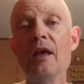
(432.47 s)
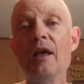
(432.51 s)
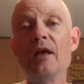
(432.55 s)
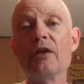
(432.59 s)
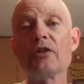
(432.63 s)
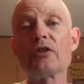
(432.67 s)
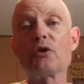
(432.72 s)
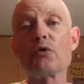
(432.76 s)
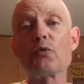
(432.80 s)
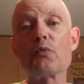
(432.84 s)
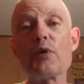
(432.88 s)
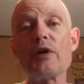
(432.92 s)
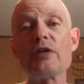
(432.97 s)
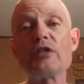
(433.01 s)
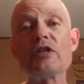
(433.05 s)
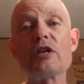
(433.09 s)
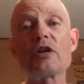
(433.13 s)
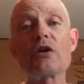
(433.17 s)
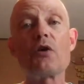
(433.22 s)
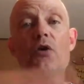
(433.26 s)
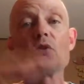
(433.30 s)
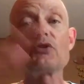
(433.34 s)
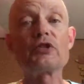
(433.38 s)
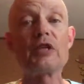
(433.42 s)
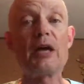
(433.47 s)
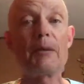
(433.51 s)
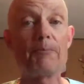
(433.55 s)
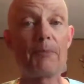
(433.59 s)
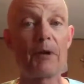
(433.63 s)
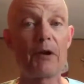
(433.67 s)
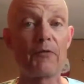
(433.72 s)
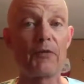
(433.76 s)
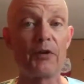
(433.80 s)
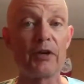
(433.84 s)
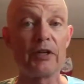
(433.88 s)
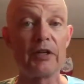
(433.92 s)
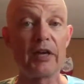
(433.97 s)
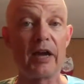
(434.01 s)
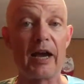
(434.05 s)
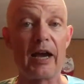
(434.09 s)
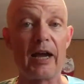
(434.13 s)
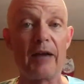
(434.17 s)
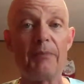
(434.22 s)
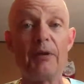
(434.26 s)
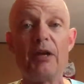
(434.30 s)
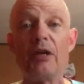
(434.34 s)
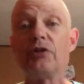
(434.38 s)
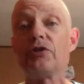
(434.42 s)
The reason it goes up every
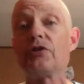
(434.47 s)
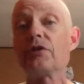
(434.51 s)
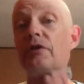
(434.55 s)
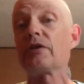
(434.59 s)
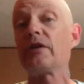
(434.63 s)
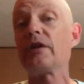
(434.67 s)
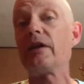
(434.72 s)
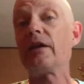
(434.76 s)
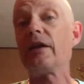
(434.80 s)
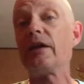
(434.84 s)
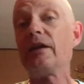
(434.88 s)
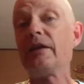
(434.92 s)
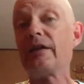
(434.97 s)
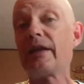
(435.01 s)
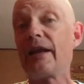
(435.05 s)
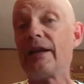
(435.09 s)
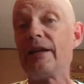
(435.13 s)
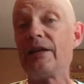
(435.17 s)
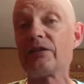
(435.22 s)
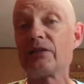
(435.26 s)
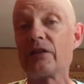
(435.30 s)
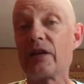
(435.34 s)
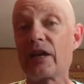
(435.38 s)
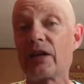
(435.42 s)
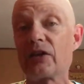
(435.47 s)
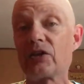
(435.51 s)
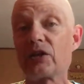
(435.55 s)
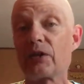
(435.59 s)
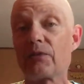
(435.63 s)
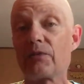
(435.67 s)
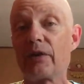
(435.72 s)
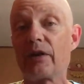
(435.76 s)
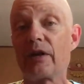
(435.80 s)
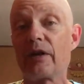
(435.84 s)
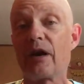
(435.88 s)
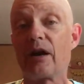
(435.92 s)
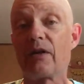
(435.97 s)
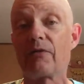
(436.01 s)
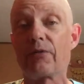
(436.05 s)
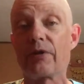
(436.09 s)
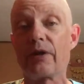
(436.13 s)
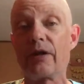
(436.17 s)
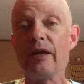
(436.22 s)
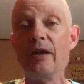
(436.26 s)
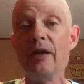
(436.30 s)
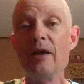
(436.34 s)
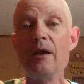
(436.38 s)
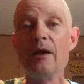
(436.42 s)
time is you're getting 90 seconds of
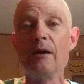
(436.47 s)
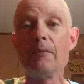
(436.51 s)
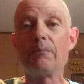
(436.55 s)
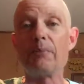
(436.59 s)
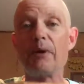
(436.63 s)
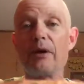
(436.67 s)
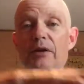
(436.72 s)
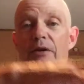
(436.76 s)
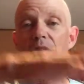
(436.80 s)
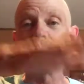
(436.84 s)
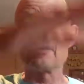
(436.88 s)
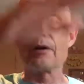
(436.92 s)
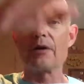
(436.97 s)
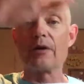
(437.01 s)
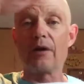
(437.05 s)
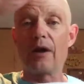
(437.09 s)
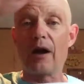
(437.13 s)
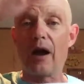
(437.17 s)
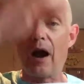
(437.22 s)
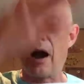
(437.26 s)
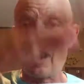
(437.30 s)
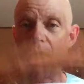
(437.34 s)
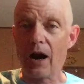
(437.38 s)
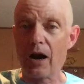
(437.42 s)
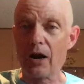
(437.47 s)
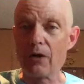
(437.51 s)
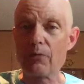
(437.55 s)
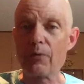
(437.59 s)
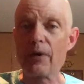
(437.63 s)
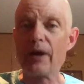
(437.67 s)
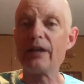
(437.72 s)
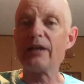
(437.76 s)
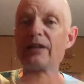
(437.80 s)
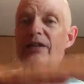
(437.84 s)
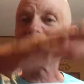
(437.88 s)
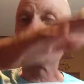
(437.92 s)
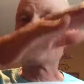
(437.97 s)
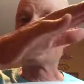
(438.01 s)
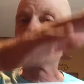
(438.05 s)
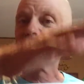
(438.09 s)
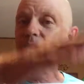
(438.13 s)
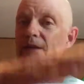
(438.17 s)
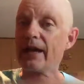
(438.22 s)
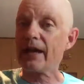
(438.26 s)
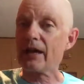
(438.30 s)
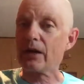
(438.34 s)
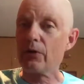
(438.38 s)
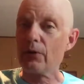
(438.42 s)
recovery, but your heart rate is still
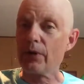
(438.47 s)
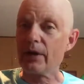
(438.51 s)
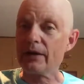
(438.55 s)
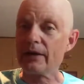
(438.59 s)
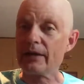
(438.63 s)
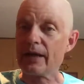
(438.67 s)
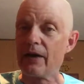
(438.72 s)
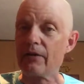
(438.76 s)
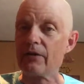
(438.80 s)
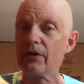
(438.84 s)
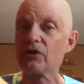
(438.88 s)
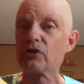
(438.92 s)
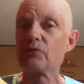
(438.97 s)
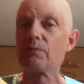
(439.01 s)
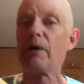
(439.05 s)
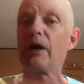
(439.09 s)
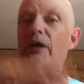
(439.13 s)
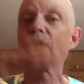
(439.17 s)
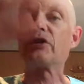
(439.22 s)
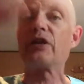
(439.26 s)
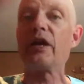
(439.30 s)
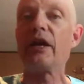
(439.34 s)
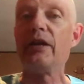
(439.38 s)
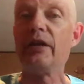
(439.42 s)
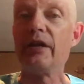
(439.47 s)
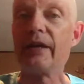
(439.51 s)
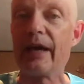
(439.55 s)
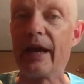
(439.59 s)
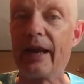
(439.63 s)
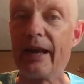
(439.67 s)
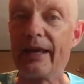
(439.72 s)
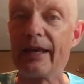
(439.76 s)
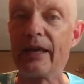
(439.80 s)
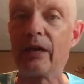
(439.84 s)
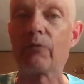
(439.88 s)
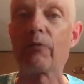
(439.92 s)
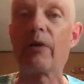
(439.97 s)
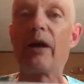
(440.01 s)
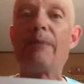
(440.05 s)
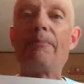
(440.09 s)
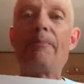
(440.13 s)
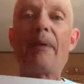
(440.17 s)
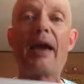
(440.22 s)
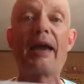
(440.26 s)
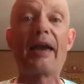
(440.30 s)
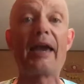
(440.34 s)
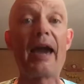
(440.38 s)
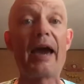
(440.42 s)
not going down as much, and you got to get right
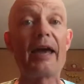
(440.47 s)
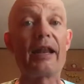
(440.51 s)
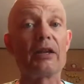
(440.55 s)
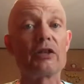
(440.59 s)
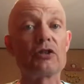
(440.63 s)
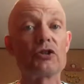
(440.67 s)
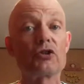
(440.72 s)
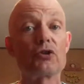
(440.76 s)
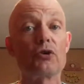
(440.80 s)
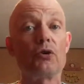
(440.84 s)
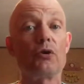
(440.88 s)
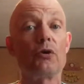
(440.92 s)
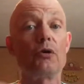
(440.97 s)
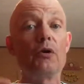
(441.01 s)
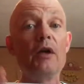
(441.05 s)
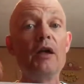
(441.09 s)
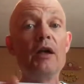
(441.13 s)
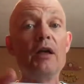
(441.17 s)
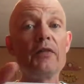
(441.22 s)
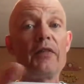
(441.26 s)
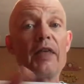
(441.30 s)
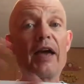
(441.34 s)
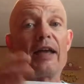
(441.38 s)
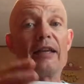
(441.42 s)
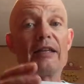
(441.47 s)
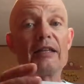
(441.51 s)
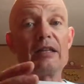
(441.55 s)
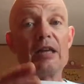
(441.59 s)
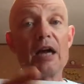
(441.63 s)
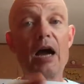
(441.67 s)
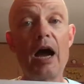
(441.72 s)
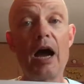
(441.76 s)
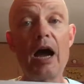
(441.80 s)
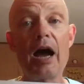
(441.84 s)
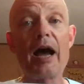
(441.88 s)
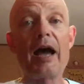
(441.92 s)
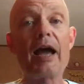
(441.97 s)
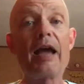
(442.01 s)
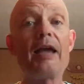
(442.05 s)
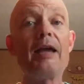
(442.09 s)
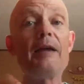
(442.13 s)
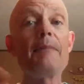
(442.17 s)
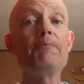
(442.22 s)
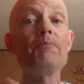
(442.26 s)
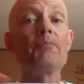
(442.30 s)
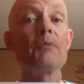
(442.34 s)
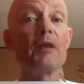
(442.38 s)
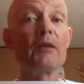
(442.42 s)
back at it. So that
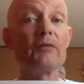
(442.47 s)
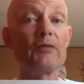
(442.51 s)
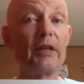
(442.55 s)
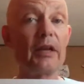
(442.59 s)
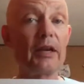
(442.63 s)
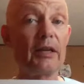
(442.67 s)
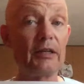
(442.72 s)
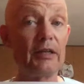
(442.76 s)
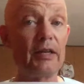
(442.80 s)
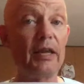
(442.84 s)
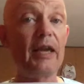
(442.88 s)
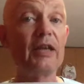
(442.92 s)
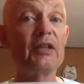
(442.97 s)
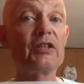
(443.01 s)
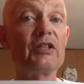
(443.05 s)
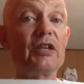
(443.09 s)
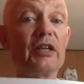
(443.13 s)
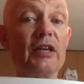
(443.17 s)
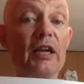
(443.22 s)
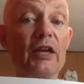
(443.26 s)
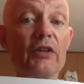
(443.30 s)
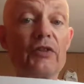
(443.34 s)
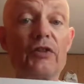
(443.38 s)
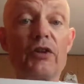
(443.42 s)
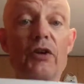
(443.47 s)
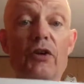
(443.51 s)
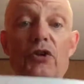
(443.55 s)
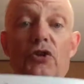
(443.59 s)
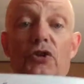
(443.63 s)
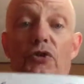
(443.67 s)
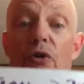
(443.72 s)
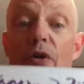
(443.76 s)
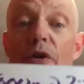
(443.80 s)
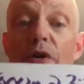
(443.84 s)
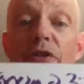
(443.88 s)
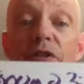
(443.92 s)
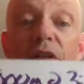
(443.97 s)
time that it takes to get there shortens.